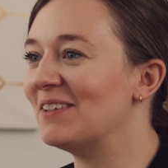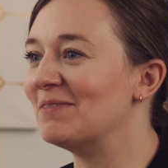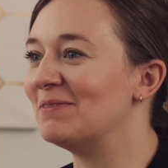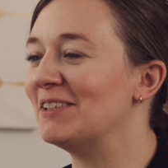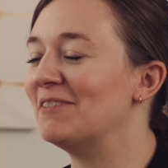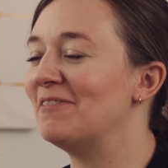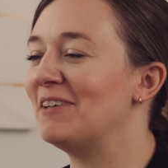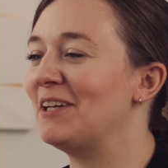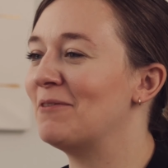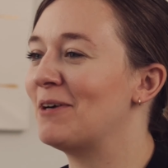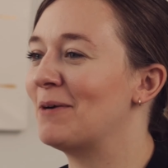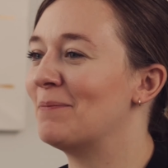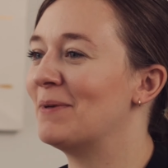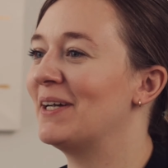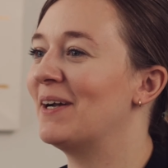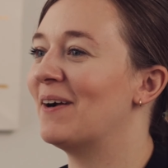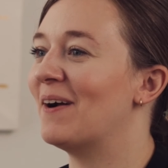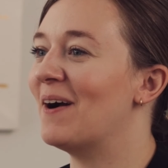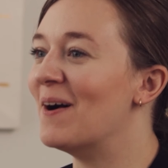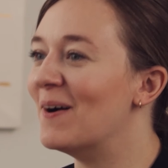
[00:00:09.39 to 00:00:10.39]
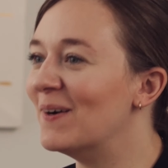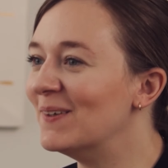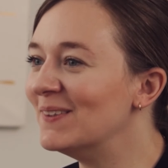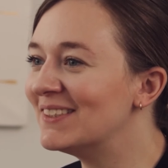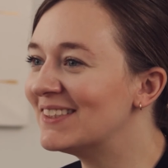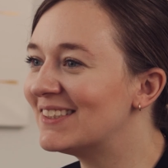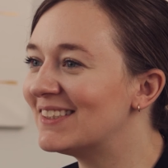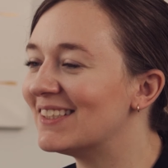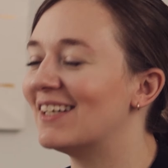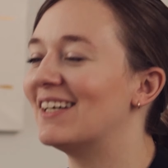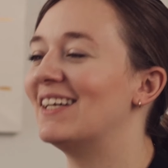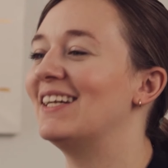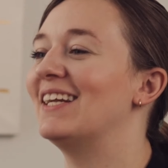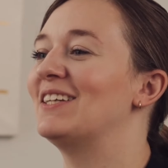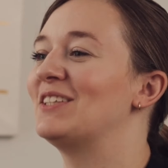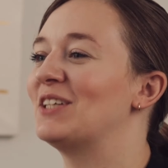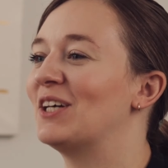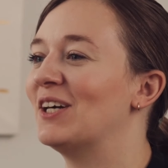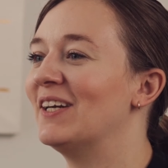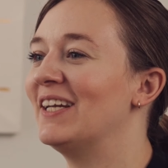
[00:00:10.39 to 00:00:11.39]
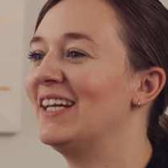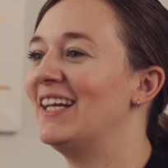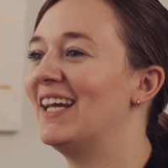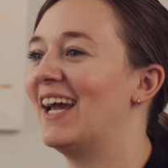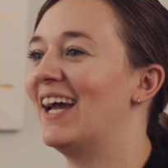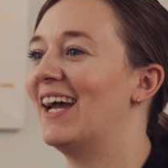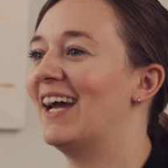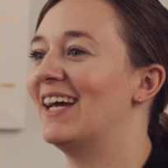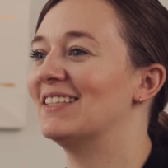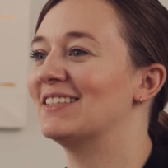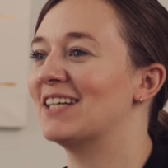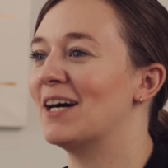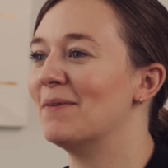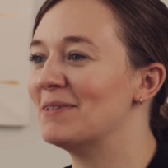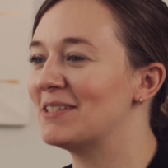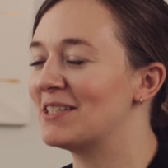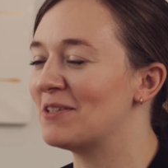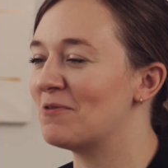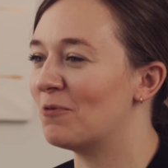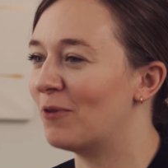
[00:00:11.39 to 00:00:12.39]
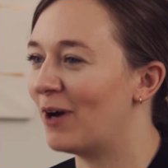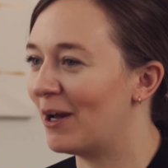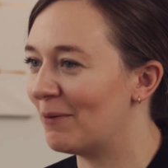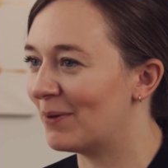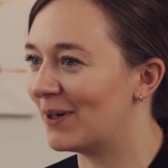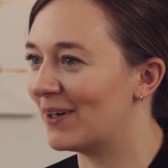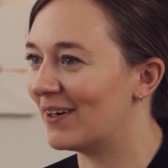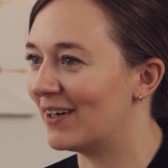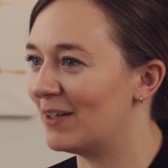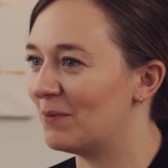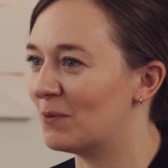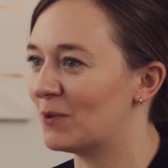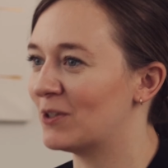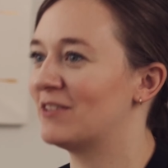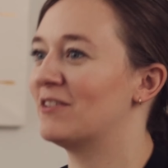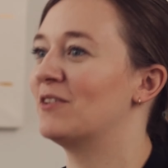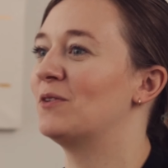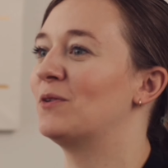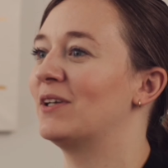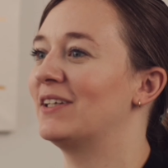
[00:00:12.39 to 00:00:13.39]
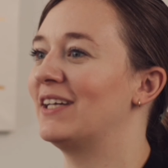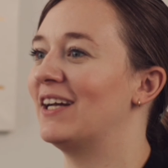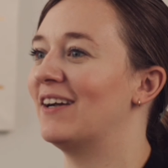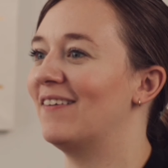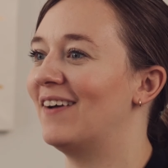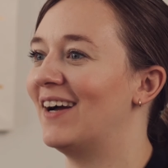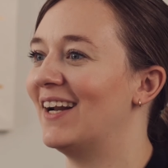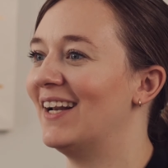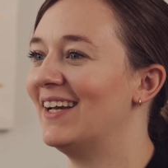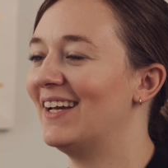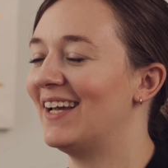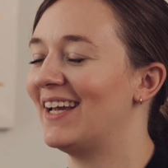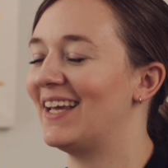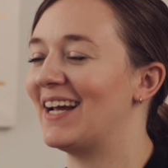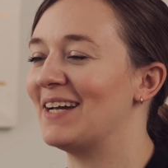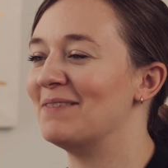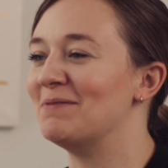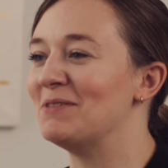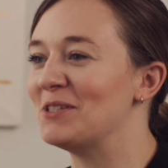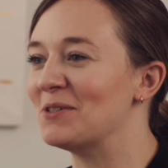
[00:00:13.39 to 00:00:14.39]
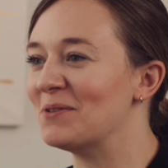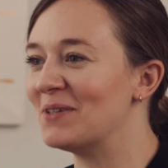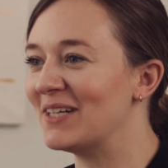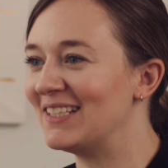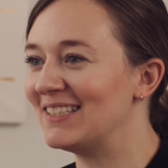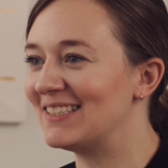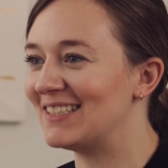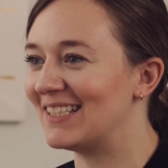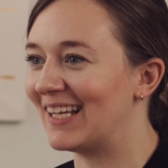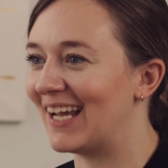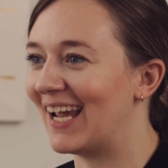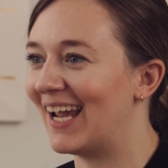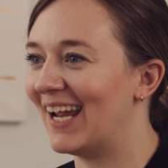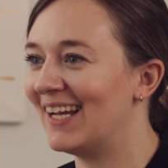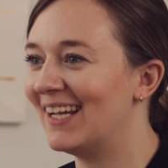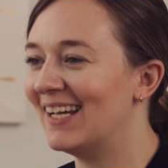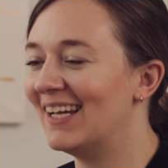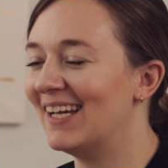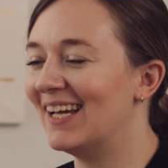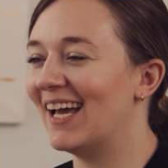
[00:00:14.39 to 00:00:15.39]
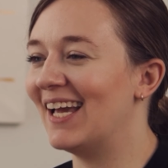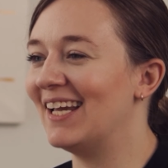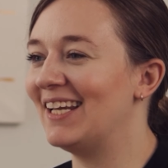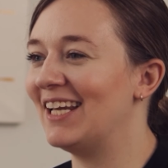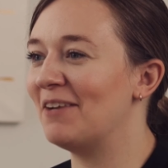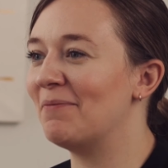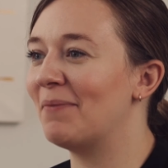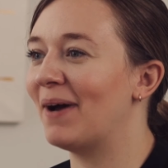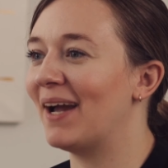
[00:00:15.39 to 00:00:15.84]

I'm Tiffany Weber, your host, an attorney at Thomason Weber in Mooresville, North Carolina, and I'm joined today again